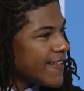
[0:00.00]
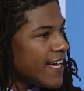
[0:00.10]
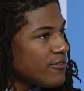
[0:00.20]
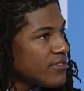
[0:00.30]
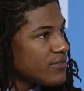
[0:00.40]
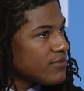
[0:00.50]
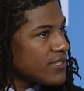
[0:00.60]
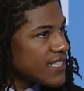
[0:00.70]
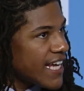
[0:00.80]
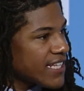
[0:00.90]
that was really
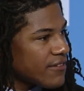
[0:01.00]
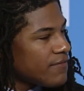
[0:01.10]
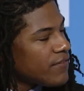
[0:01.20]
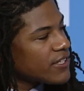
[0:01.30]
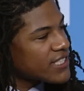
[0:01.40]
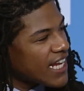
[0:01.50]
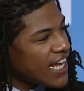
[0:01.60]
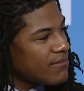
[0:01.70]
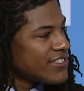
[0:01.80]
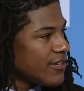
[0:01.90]
like the first
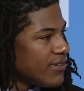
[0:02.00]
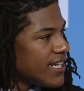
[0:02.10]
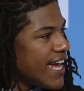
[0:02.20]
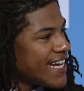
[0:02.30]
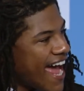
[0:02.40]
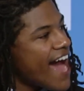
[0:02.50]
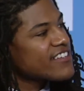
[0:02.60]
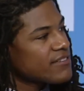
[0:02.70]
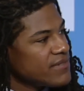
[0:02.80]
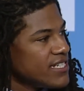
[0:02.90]
time someone had
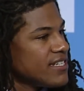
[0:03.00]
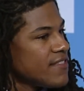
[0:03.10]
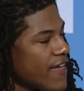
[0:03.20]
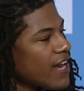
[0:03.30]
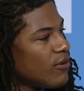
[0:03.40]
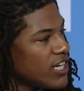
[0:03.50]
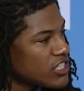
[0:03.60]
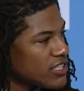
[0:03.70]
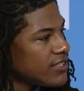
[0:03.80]
asked me that question